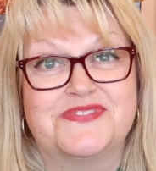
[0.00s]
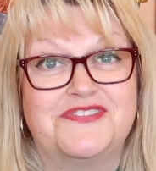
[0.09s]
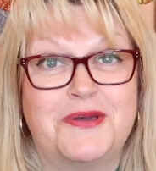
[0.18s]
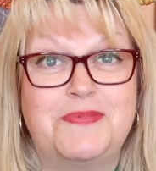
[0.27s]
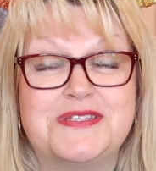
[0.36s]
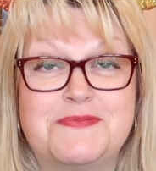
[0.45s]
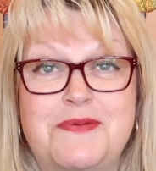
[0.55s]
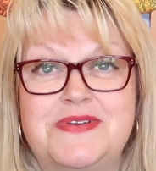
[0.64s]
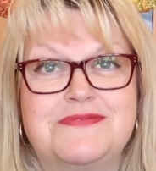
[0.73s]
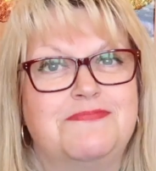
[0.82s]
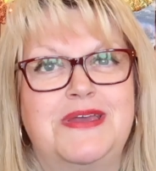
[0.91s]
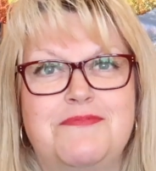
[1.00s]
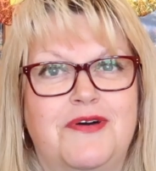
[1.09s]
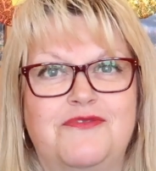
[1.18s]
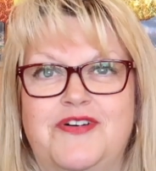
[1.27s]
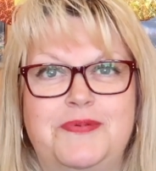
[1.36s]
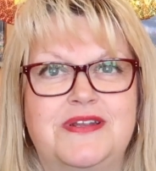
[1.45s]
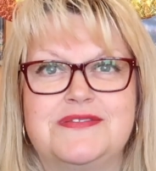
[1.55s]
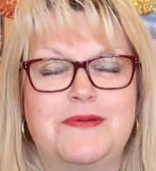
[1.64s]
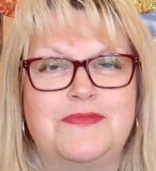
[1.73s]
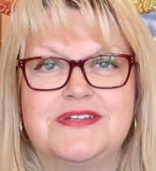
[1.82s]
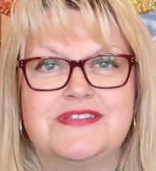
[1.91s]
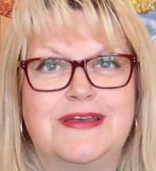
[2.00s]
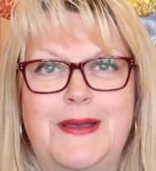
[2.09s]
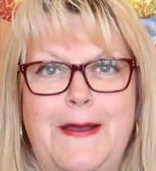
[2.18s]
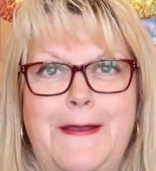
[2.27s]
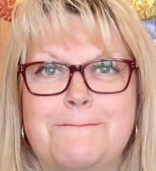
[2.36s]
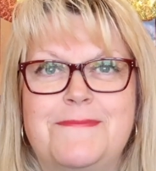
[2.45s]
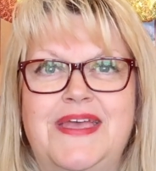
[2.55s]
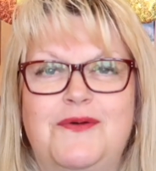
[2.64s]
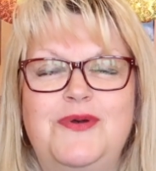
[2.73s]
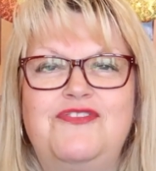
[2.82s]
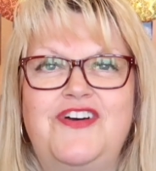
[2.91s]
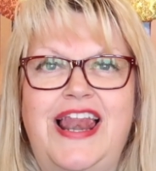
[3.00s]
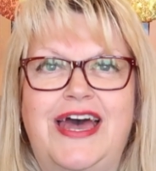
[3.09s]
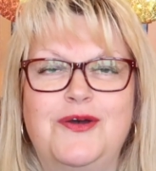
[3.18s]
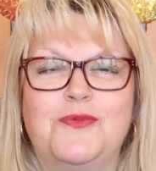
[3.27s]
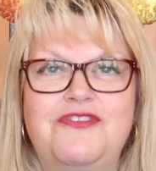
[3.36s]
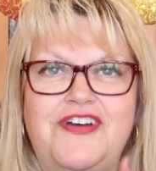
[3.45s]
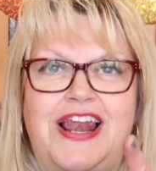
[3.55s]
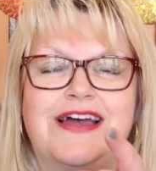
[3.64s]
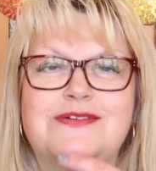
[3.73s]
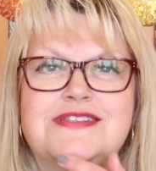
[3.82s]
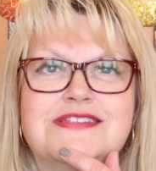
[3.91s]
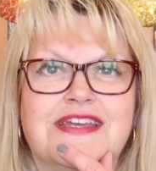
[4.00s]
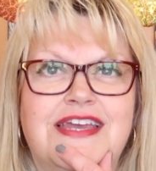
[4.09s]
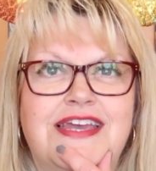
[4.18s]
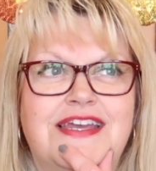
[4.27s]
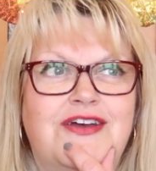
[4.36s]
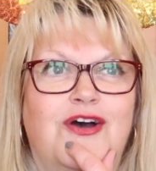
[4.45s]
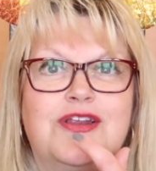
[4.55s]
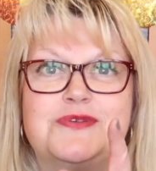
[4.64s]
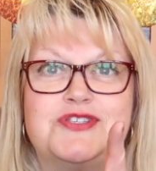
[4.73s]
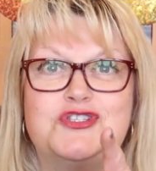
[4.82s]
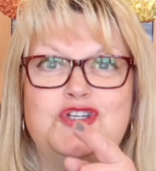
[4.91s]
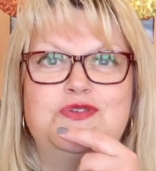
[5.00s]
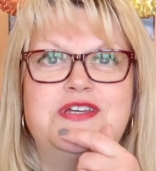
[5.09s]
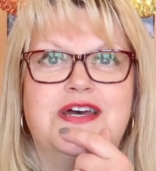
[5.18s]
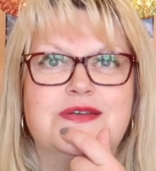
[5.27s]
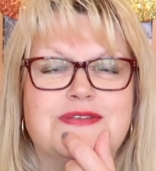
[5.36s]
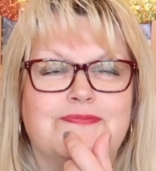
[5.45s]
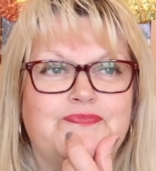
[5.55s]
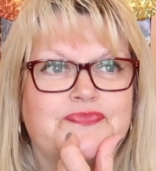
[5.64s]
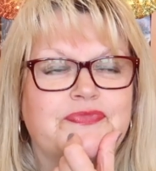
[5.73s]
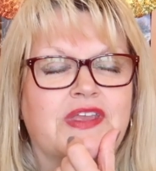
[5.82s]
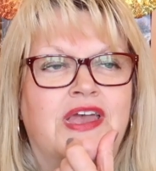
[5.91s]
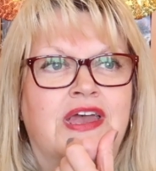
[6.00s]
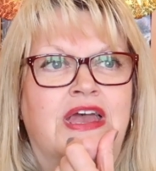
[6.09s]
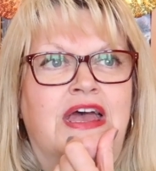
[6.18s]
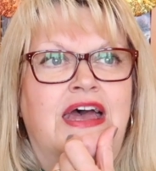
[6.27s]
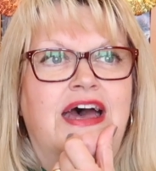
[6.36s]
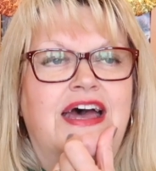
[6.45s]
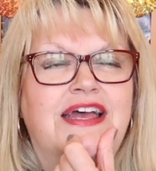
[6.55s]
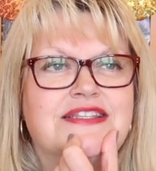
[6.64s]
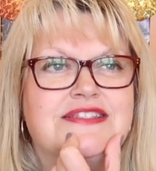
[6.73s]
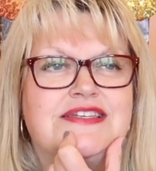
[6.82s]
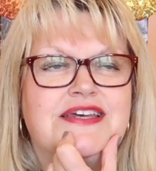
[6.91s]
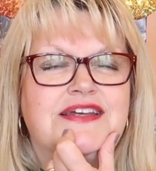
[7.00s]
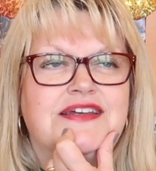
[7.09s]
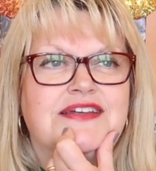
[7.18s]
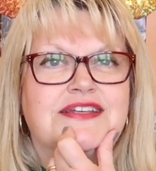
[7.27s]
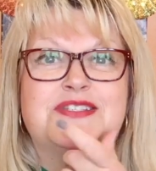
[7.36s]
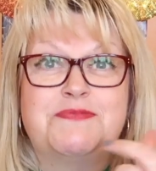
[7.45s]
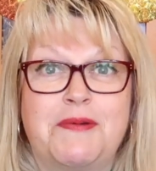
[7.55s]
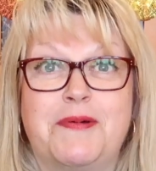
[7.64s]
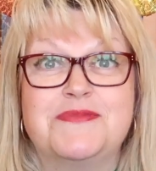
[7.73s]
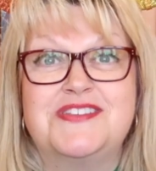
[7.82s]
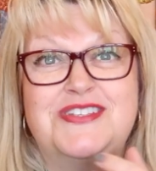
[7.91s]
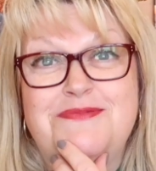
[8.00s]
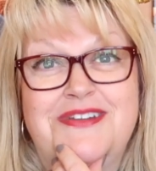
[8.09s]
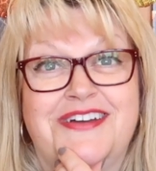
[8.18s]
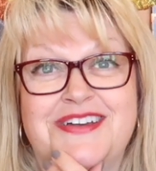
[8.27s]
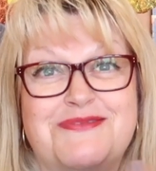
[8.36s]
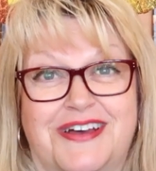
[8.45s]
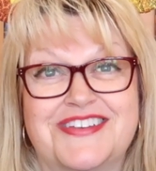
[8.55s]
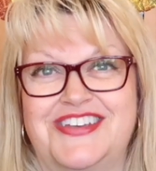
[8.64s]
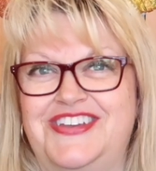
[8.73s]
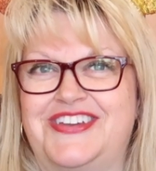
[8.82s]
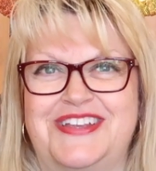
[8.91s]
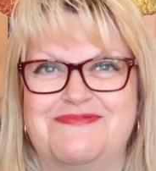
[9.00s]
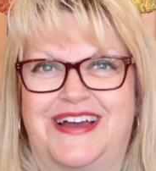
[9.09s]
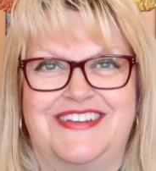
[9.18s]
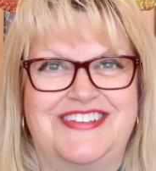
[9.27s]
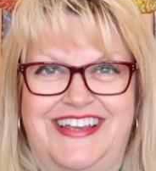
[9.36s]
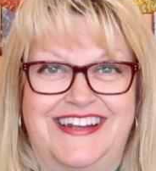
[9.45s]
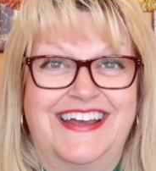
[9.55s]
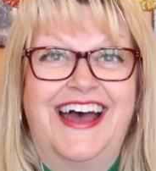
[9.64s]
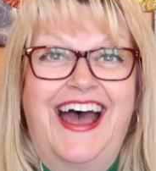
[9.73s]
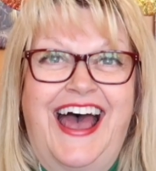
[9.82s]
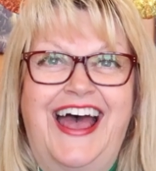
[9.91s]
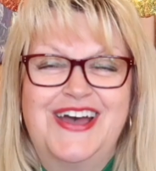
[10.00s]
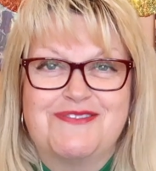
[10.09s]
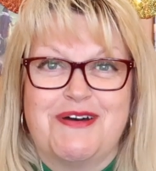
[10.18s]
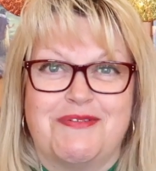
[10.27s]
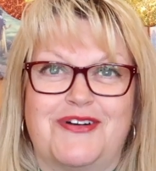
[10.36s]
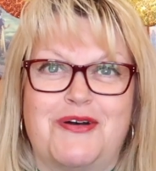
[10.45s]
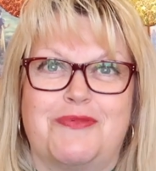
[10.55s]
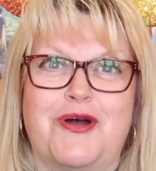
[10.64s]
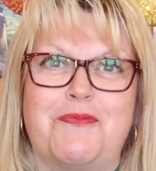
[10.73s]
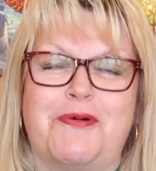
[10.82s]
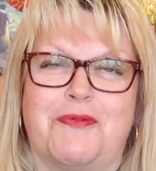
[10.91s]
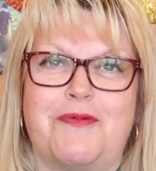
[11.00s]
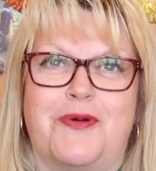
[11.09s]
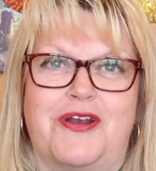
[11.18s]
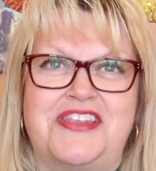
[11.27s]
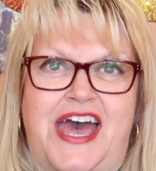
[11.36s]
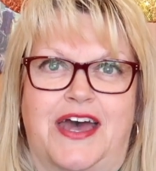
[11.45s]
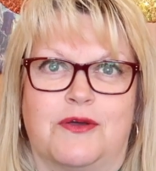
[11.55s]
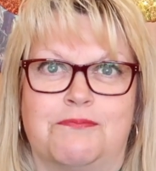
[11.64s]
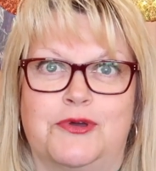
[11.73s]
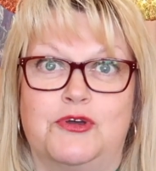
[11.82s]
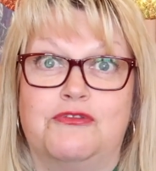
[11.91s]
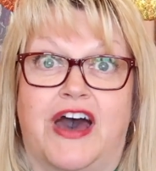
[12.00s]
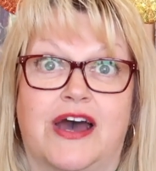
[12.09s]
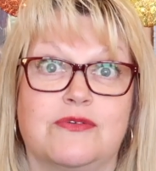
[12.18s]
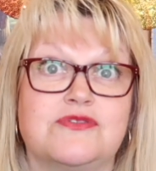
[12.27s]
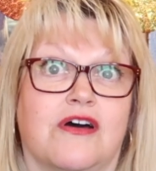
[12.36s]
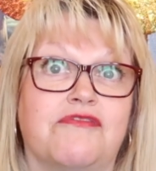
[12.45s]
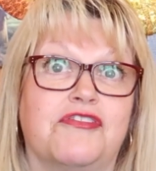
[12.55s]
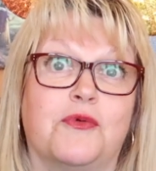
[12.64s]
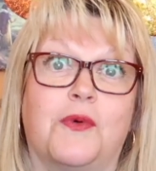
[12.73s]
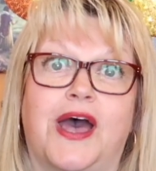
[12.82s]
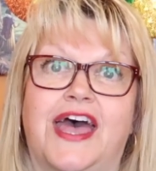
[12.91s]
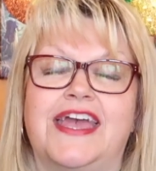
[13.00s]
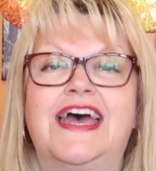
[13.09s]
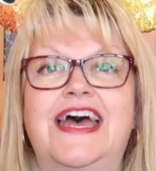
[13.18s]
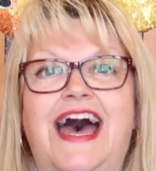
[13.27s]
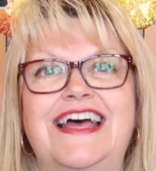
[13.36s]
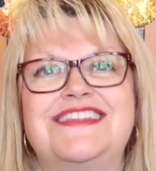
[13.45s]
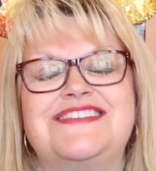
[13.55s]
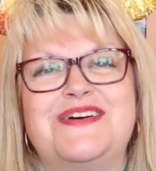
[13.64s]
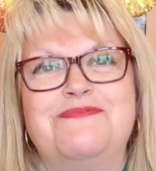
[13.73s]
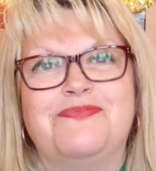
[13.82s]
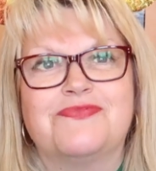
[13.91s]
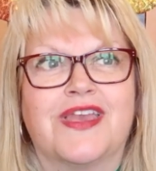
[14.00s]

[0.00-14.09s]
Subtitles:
fabulous memories. Me and Mum, fabulous memories. Yeah, we fell out in Hollywood Studios, and because my mum's a Gemini as well, so you can imagine. When we're up, we're up, and when we're down, move out of the way. And